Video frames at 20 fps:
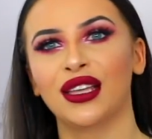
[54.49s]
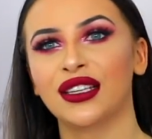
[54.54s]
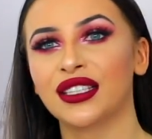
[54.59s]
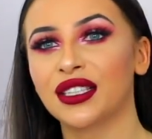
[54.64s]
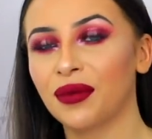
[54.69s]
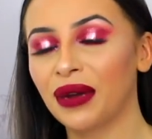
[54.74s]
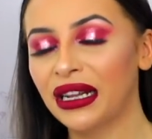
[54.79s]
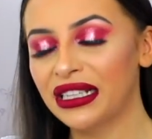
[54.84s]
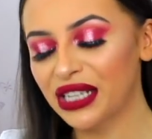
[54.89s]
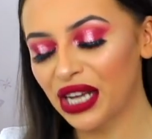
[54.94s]

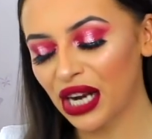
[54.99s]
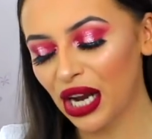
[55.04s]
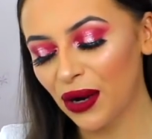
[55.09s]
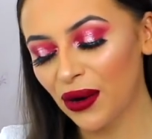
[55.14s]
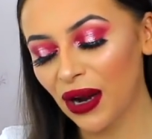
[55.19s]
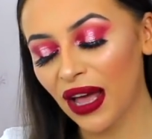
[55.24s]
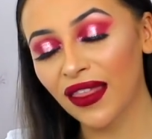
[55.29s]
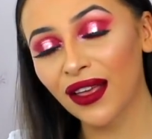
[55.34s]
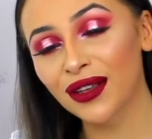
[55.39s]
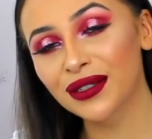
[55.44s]
So we need to glow
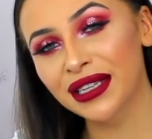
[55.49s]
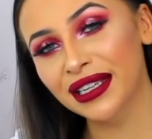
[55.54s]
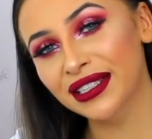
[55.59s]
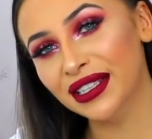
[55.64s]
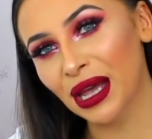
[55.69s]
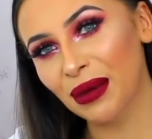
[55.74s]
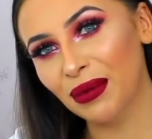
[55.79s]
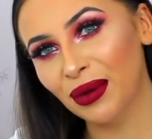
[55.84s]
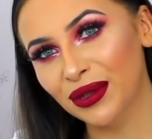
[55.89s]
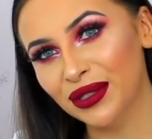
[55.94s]
like those
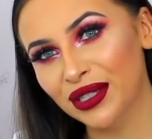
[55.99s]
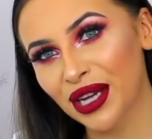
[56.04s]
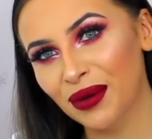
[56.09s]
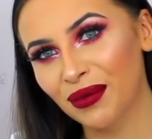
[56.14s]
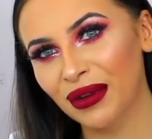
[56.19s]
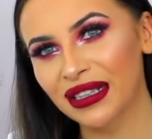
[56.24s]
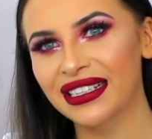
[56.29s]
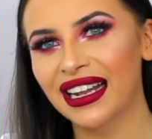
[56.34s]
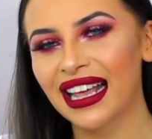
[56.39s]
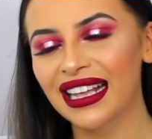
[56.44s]
disco balls,
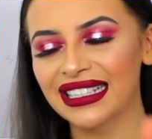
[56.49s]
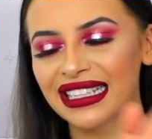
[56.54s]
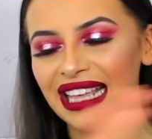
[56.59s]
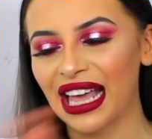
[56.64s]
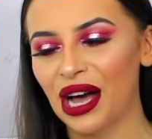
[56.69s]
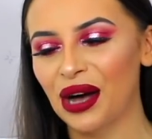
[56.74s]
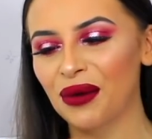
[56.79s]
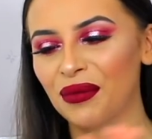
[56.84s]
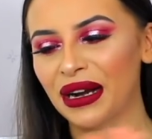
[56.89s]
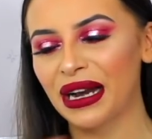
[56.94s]
don't we? So let's
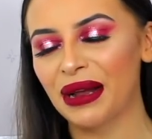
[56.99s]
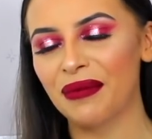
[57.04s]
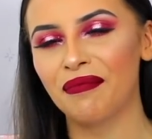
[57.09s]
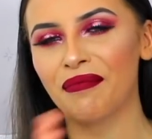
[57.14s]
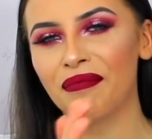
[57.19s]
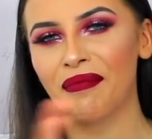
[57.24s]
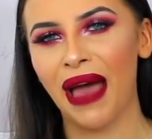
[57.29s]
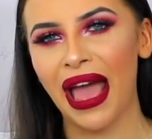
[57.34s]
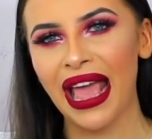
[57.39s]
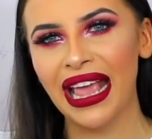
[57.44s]
get on with
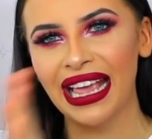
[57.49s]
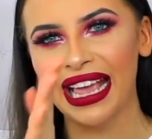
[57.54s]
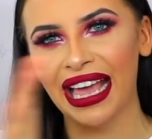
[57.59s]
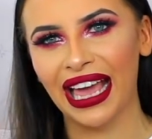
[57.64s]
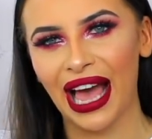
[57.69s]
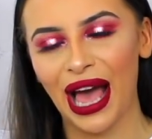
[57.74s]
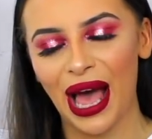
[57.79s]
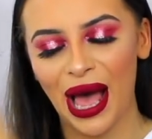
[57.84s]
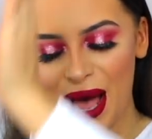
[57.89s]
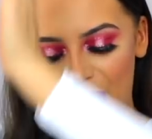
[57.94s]
the
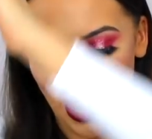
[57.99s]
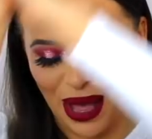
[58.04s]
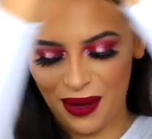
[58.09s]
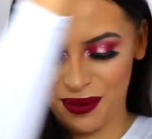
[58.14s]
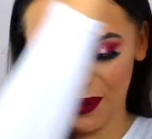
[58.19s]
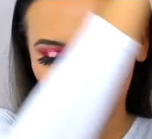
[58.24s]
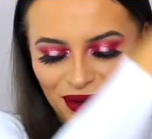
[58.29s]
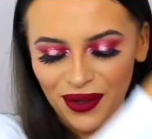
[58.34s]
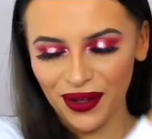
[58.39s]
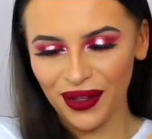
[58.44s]

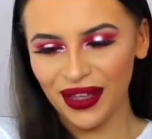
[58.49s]
makeup.